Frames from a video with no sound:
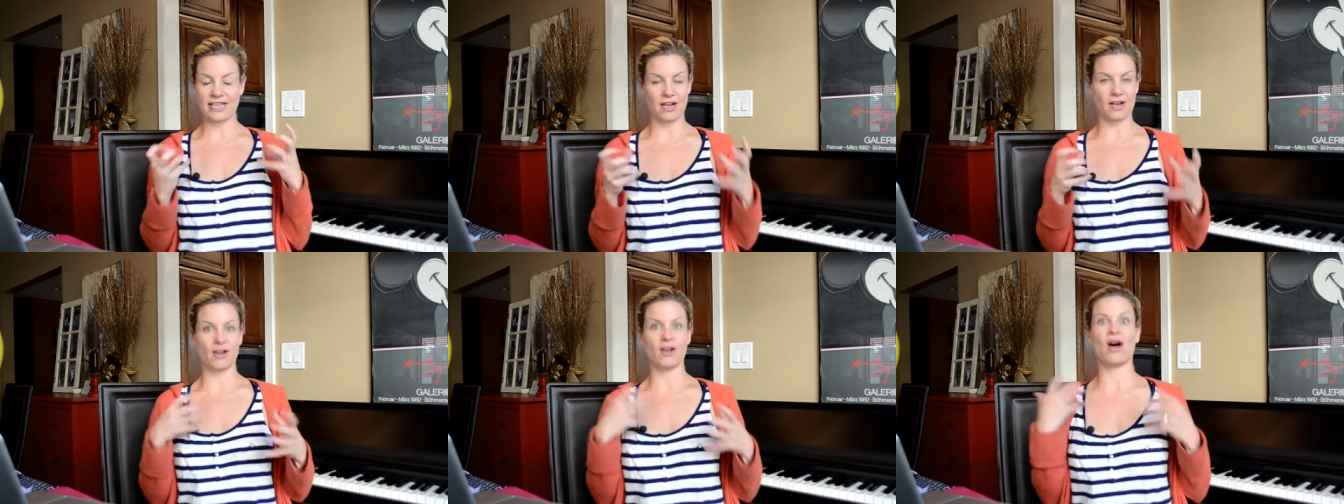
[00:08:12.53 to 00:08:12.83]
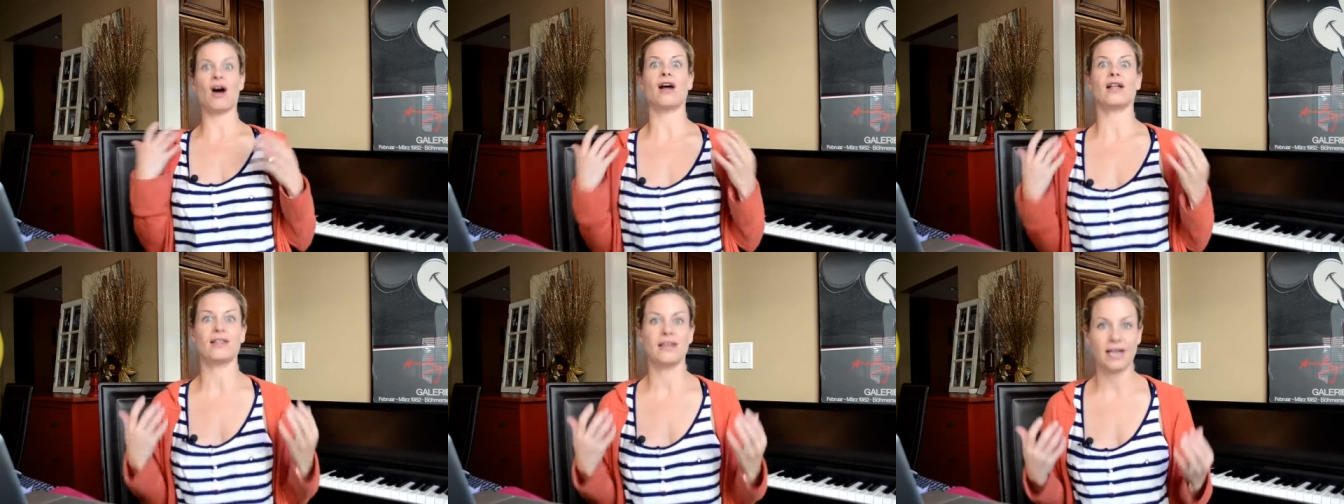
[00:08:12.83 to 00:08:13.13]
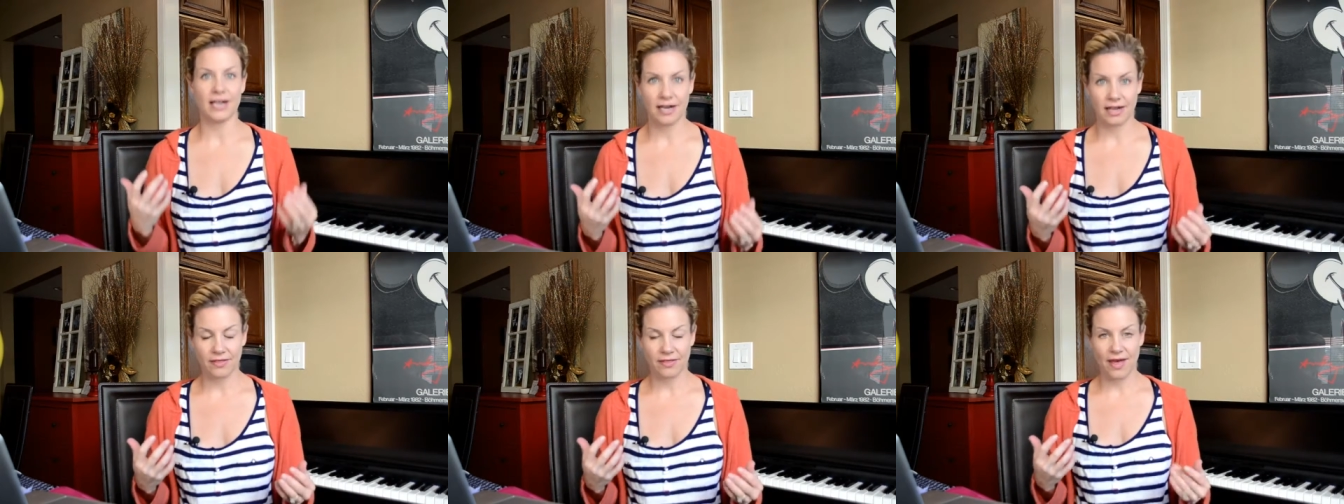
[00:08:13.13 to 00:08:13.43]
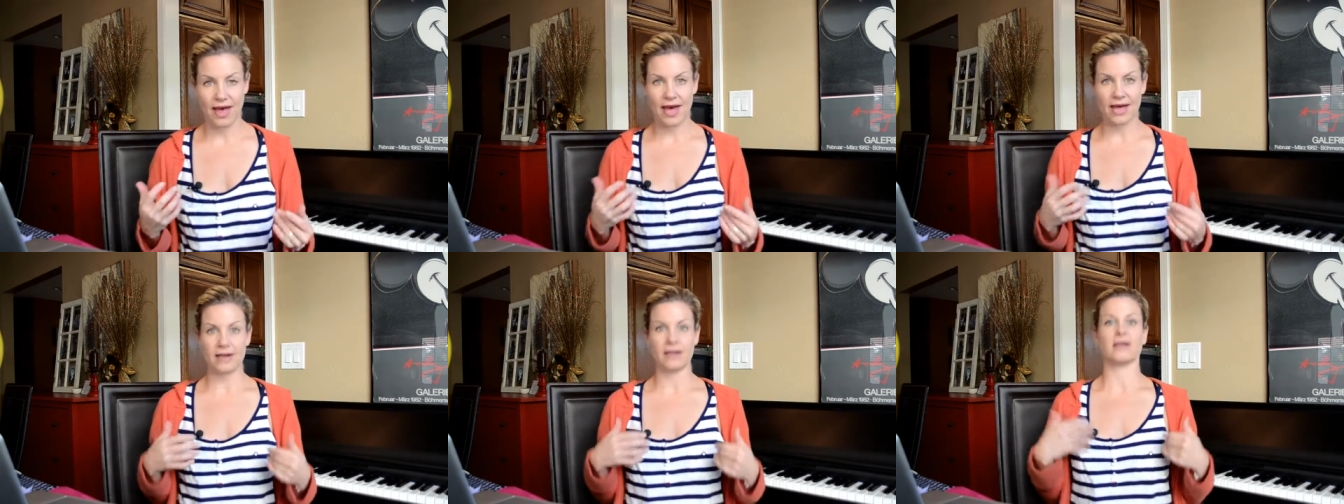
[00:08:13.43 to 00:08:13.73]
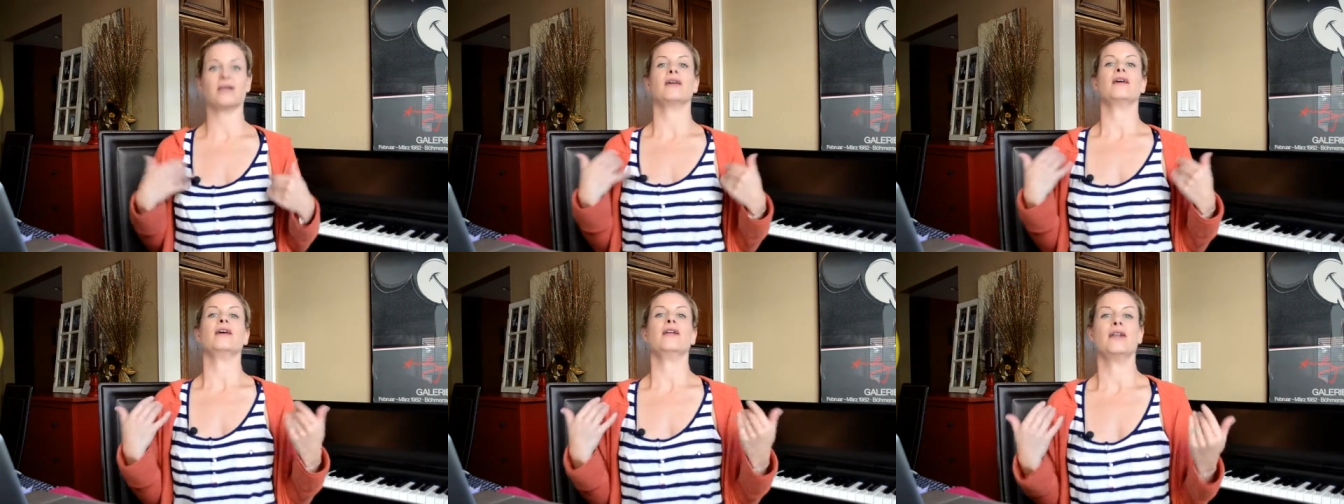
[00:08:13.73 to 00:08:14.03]
and not letting that
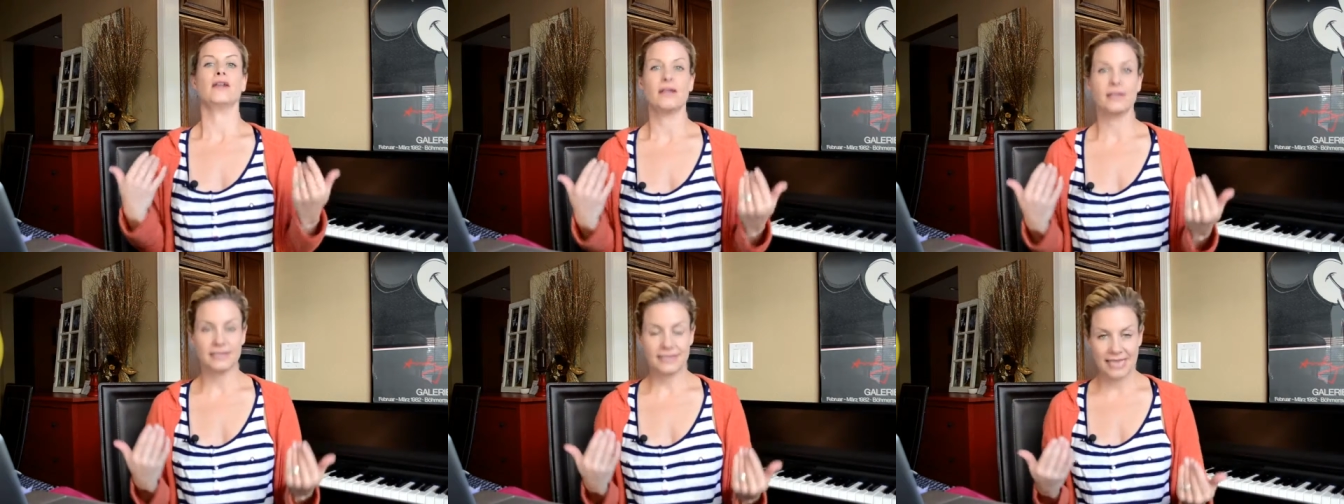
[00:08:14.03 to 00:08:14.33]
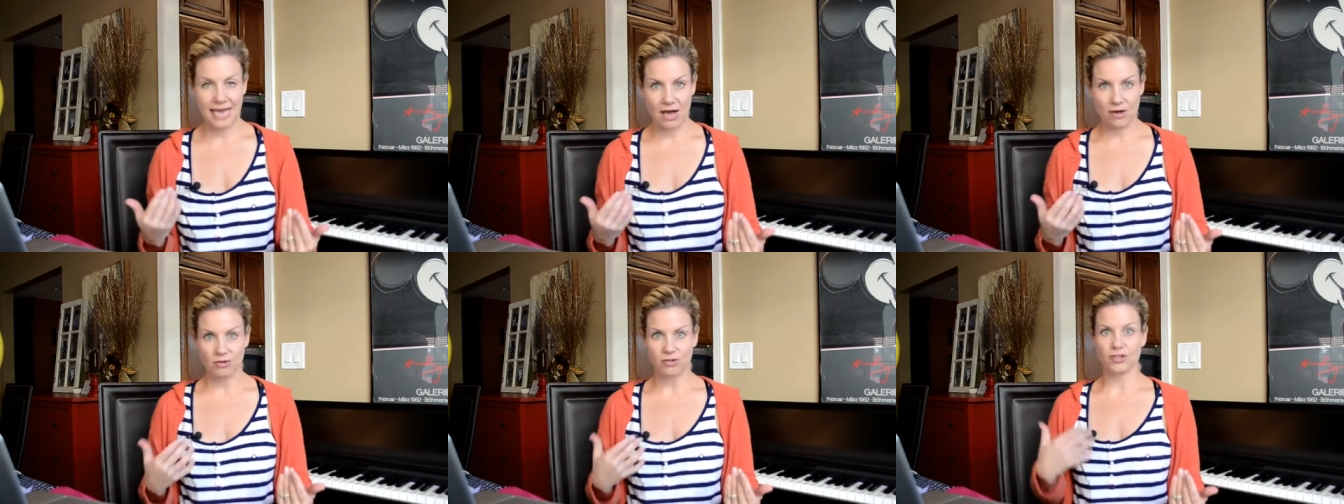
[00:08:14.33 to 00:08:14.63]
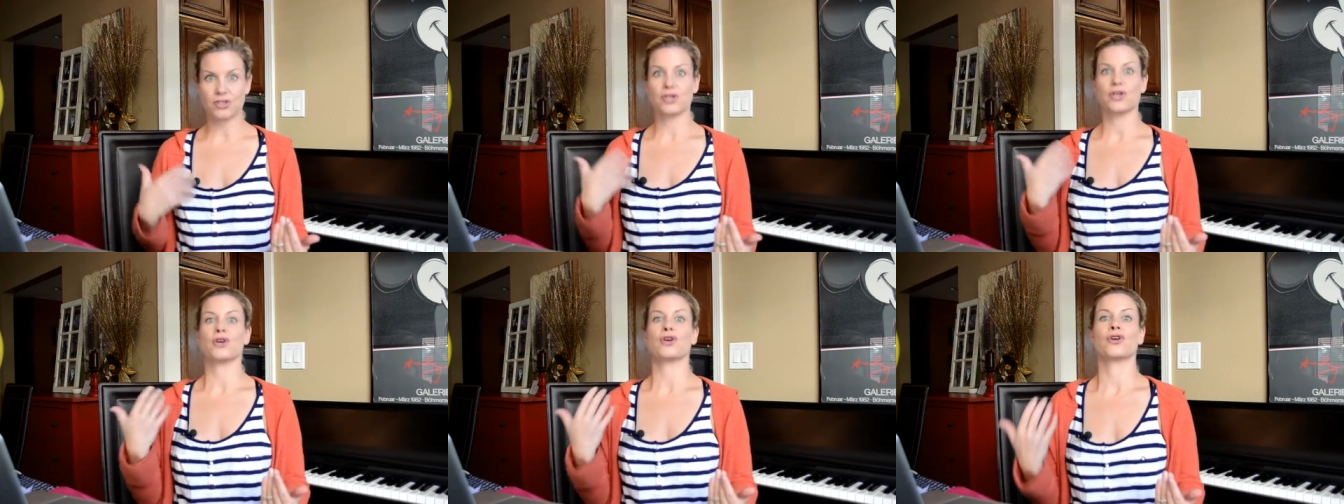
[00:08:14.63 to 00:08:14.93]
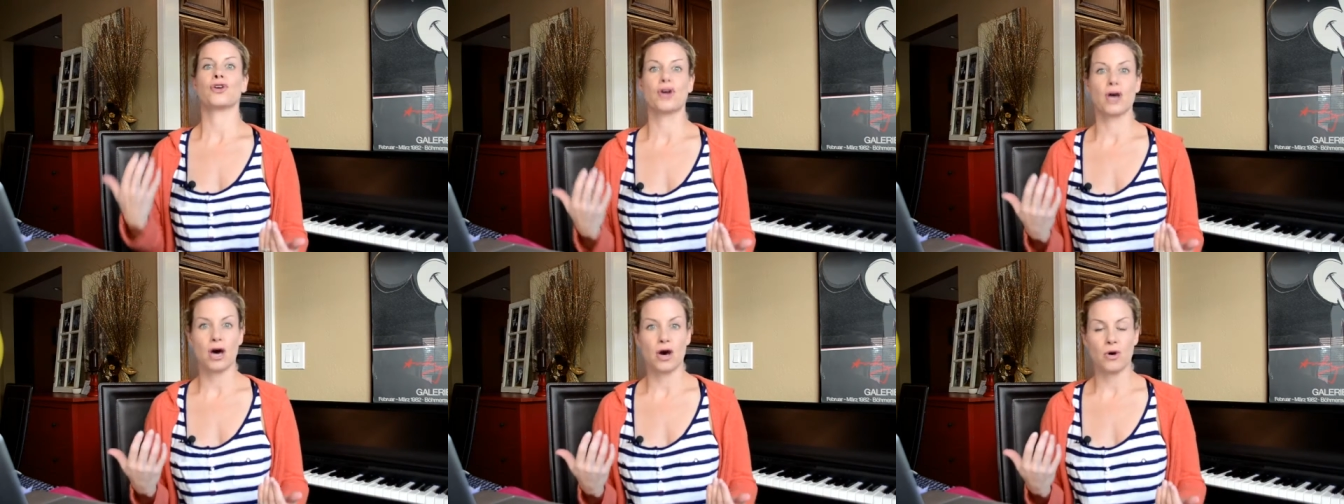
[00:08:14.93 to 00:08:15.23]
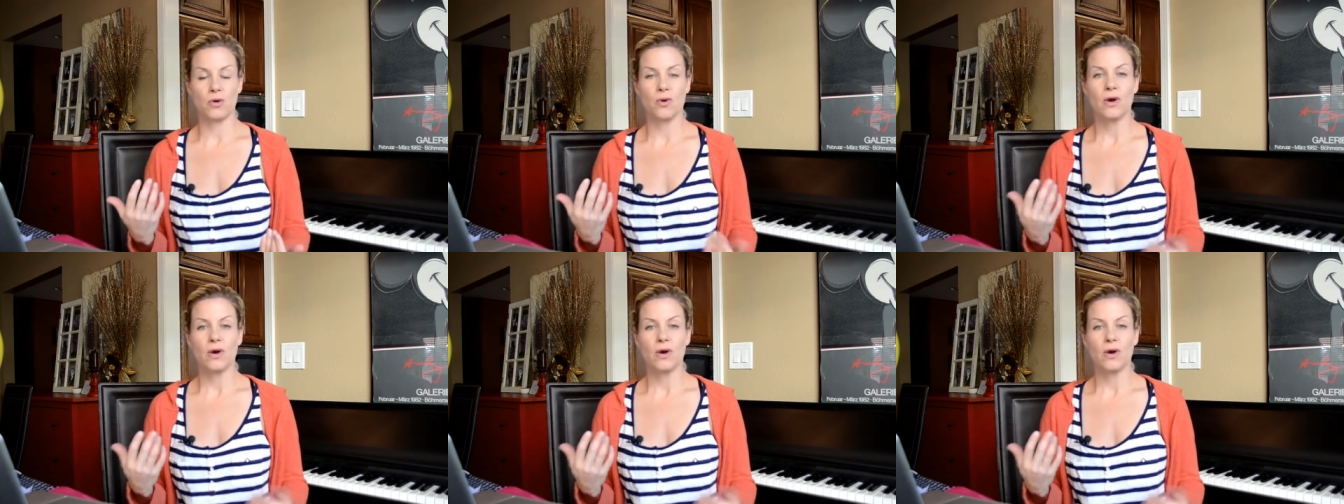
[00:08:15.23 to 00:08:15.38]
sound go,